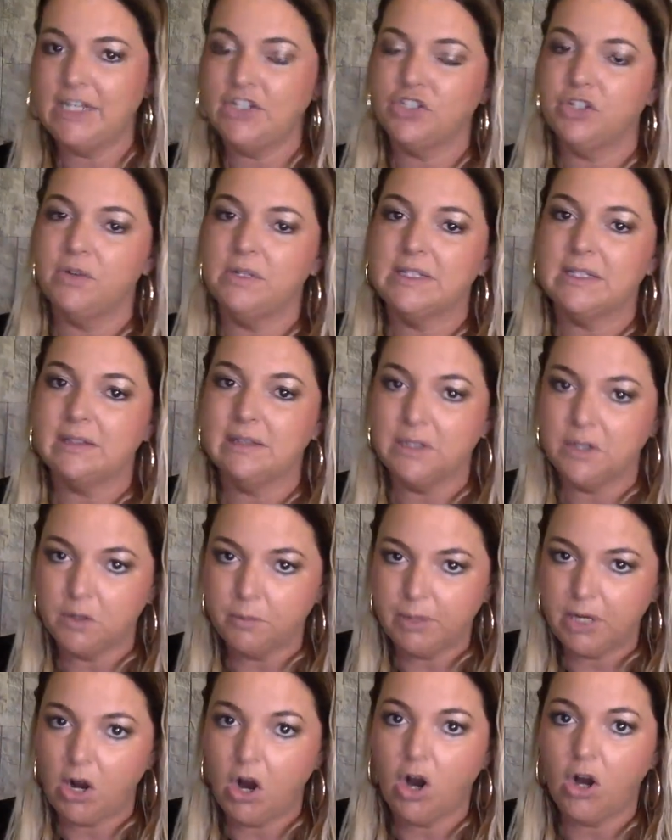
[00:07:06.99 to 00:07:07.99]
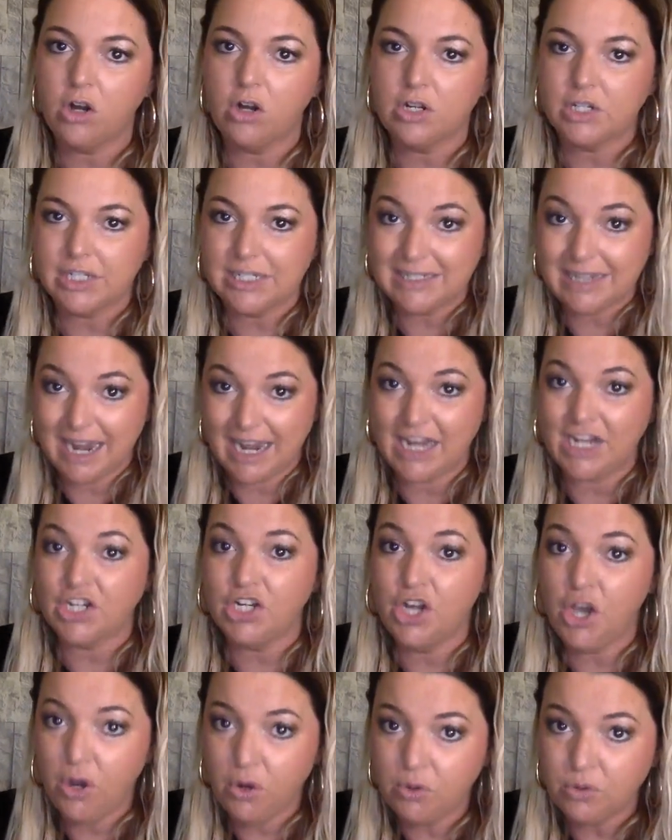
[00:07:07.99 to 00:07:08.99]
So it's a little bit harder to
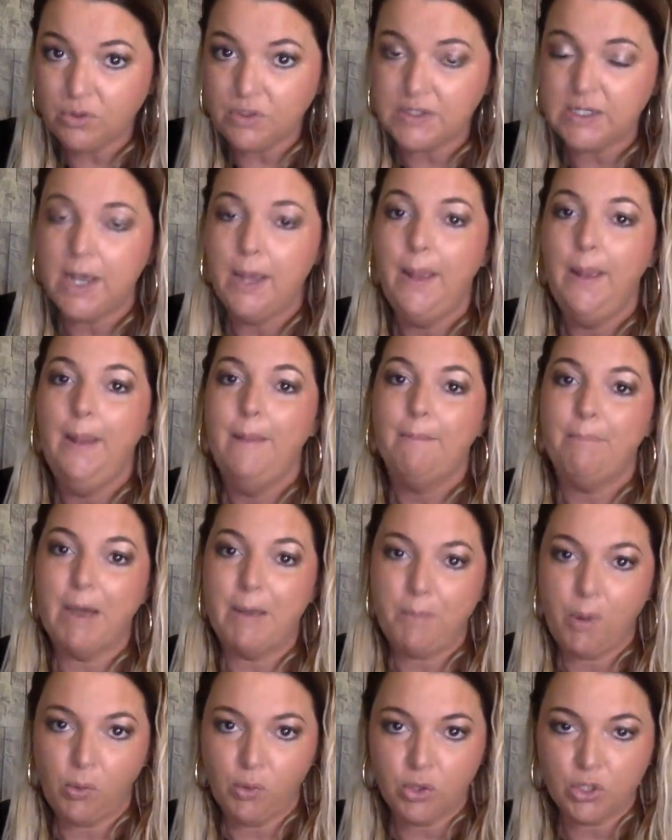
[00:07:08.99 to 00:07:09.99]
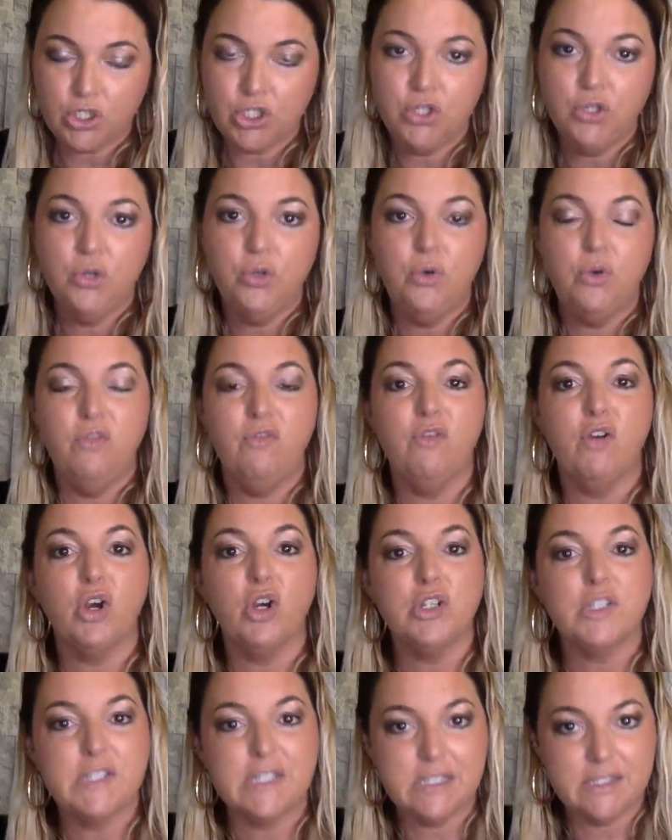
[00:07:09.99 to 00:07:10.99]
diagnose bipolar 2
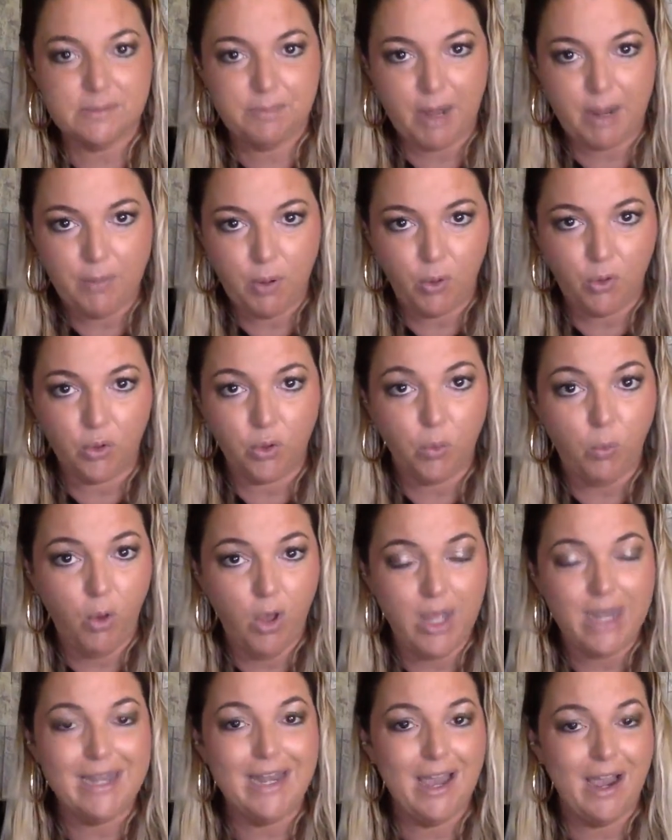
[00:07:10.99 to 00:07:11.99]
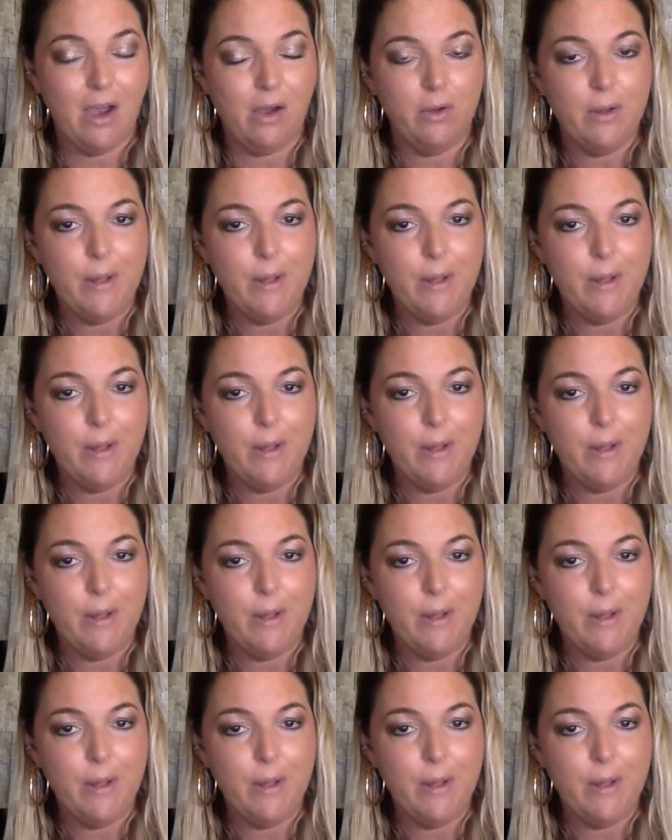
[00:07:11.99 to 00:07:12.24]
versus bipolar 1. Now,